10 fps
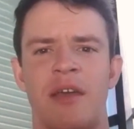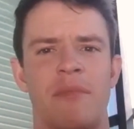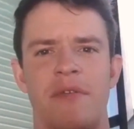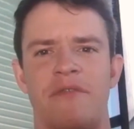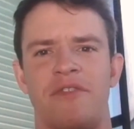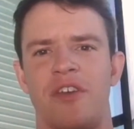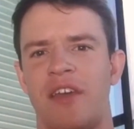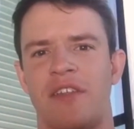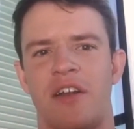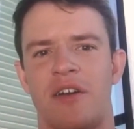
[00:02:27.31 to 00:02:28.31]
maybe feel
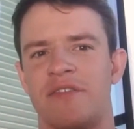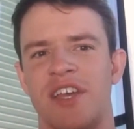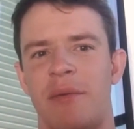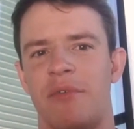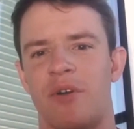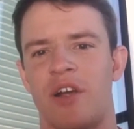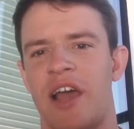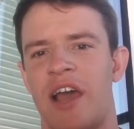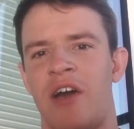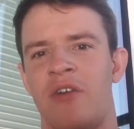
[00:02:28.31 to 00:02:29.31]
like they don't have time to work
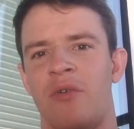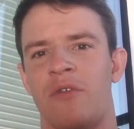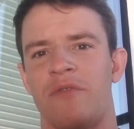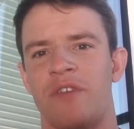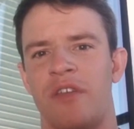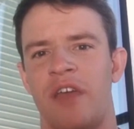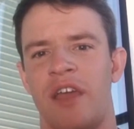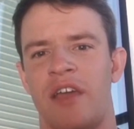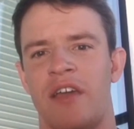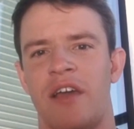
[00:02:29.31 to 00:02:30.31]
out or feel
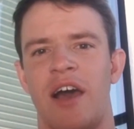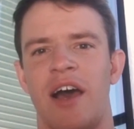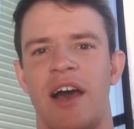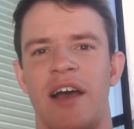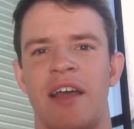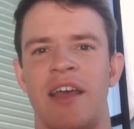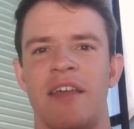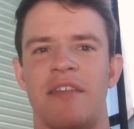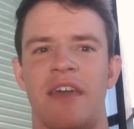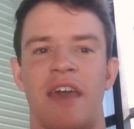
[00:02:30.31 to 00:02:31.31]
like uh,
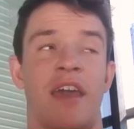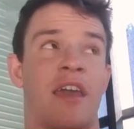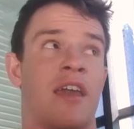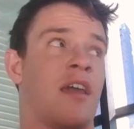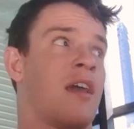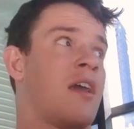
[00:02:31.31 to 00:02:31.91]
they